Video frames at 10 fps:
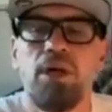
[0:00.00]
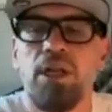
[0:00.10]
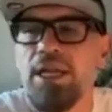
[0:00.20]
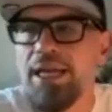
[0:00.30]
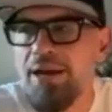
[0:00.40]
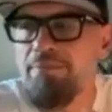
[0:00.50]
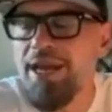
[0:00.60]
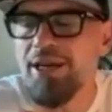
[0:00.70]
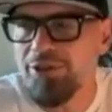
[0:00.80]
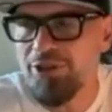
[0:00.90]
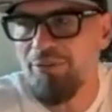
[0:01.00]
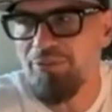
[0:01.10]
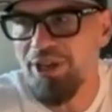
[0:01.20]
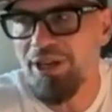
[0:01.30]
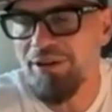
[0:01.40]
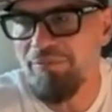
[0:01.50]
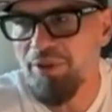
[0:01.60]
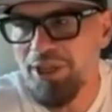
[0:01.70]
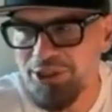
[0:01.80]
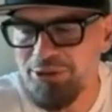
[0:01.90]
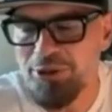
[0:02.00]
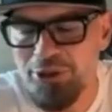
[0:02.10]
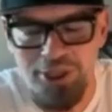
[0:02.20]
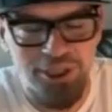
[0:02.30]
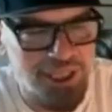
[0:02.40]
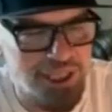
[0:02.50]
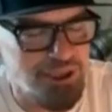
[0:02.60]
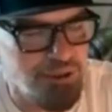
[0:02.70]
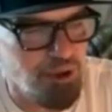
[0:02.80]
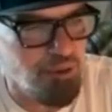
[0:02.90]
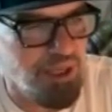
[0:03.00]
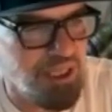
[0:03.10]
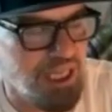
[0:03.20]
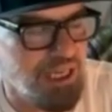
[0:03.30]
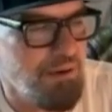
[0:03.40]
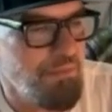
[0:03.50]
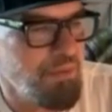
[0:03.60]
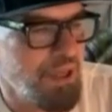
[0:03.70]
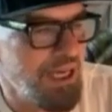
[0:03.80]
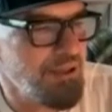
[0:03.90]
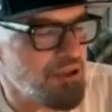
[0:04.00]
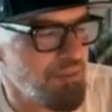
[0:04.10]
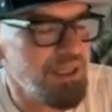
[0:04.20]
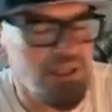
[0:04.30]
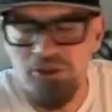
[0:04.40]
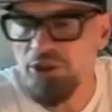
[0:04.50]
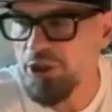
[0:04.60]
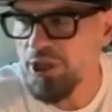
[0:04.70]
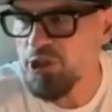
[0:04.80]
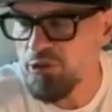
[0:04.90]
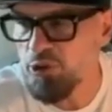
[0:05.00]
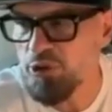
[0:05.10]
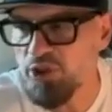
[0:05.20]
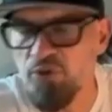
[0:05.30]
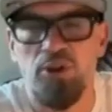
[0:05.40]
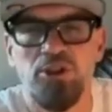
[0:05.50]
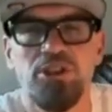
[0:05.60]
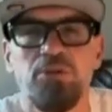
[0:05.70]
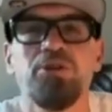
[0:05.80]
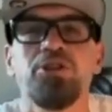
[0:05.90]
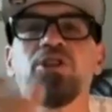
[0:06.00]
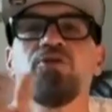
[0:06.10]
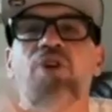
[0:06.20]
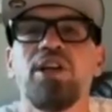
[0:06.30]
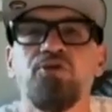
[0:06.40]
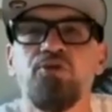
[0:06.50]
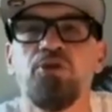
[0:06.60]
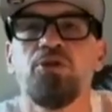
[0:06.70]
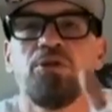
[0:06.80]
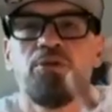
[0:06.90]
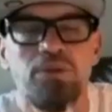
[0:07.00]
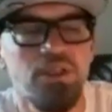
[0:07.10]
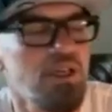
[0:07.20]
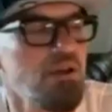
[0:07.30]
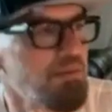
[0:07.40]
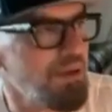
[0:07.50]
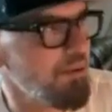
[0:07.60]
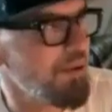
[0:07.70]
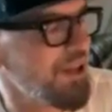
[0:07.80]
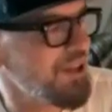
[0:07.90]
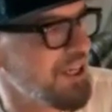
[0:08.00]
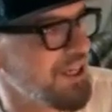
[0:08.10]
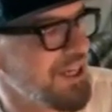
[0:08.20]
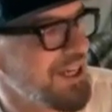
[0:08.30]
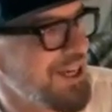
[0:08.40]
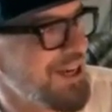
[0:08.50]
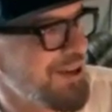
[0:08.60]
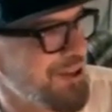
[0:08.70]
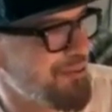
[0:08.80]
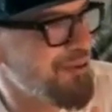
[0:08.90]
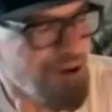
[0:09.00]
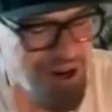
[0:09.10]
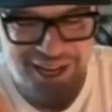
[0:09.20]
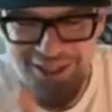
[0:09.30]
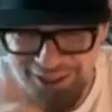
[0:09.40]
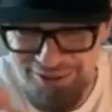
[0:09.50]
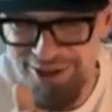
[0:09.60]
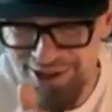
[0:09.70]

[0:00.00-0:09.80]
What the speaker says: like I'd make her something. Like she would cook in the kitchen with me, and like I used to make these little like smoothies for us that were just fresh fruit and blah blah blah. And then in the morning and like Greek